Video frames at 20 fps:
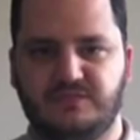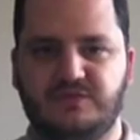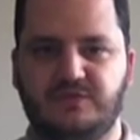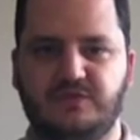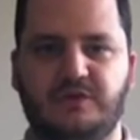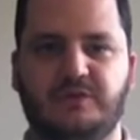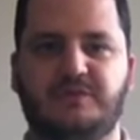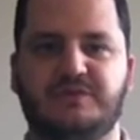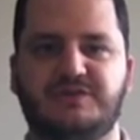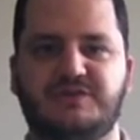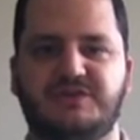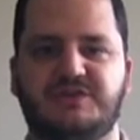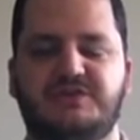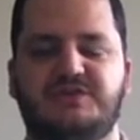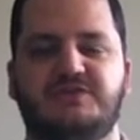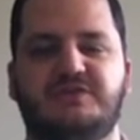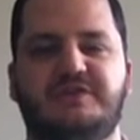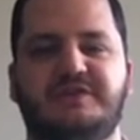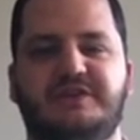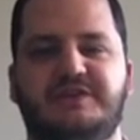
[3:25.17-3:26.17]
doing what she's
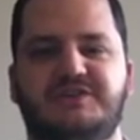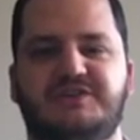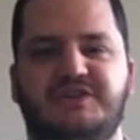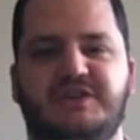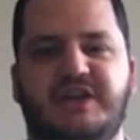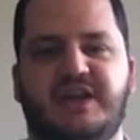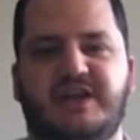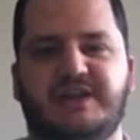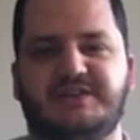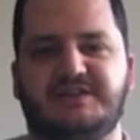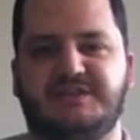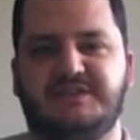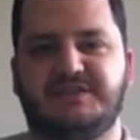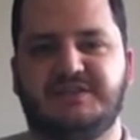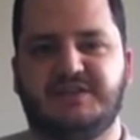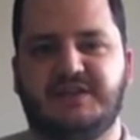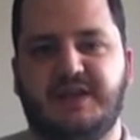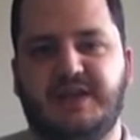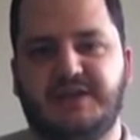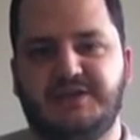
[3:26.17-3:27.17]
doing, and she has
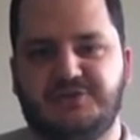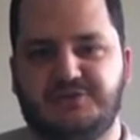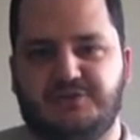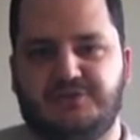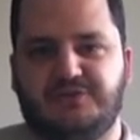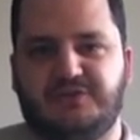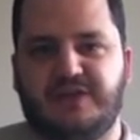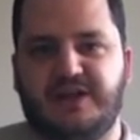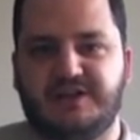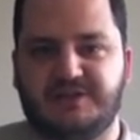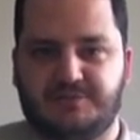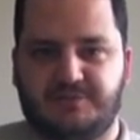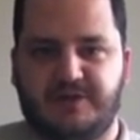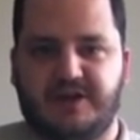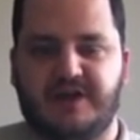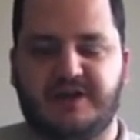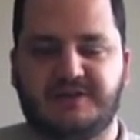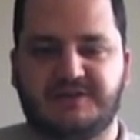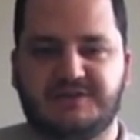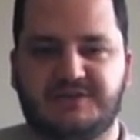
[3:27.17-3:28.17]
these occasional
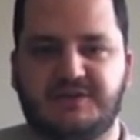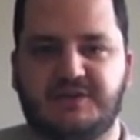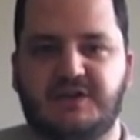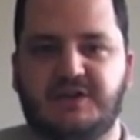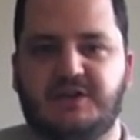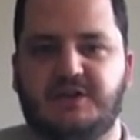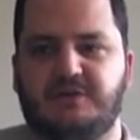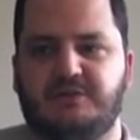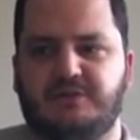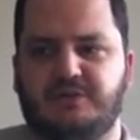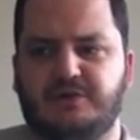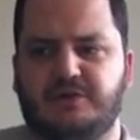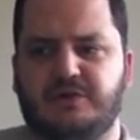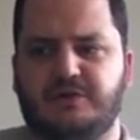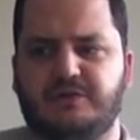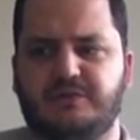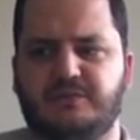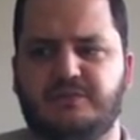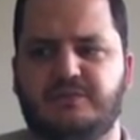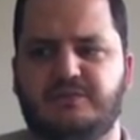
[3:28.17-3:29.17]
flashbacks
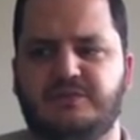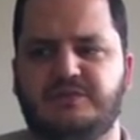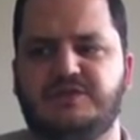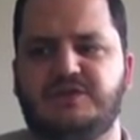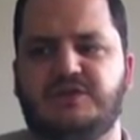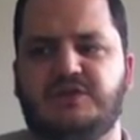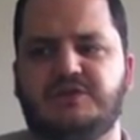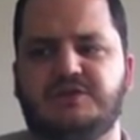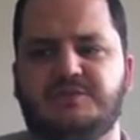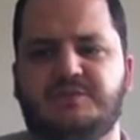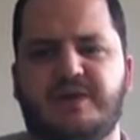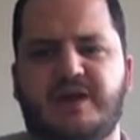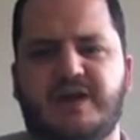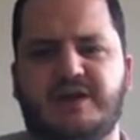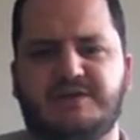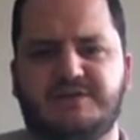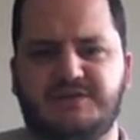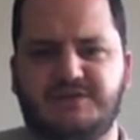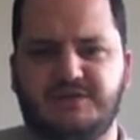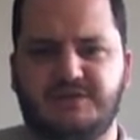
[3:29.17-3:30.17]
where she goes
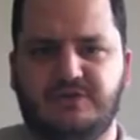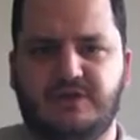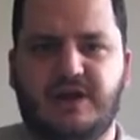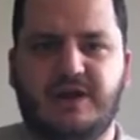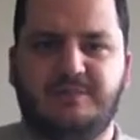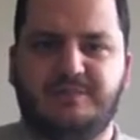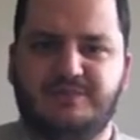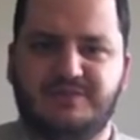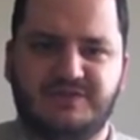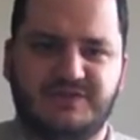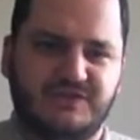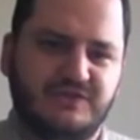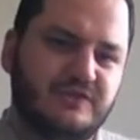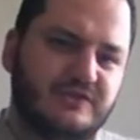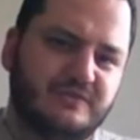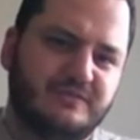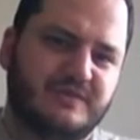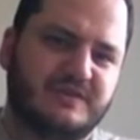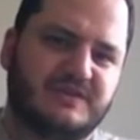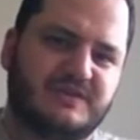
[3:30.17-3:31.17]
back to, I
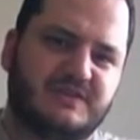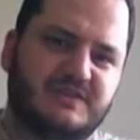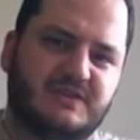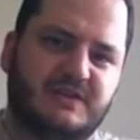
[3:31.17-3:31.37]
presume